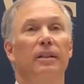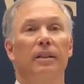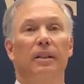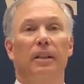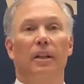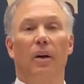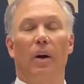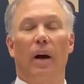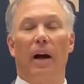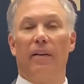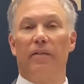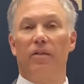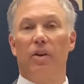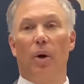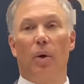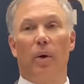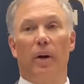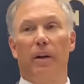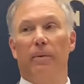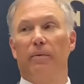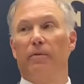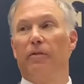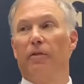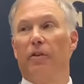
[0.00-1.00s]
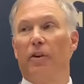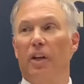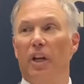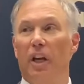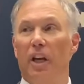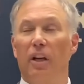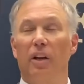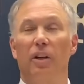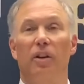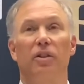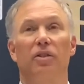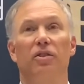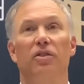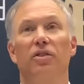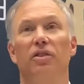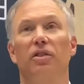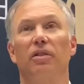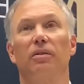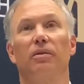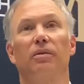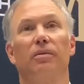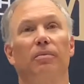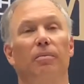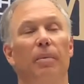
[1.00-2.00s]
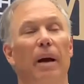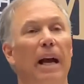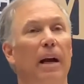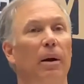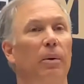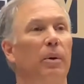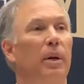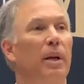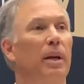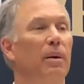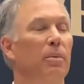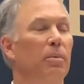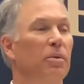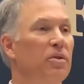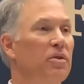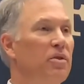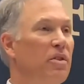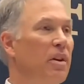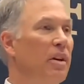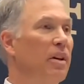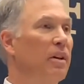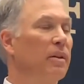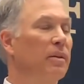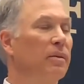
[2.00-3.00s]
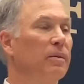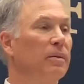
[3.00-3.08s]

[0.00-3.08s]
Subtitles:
You know, I've known him for years, back when he was the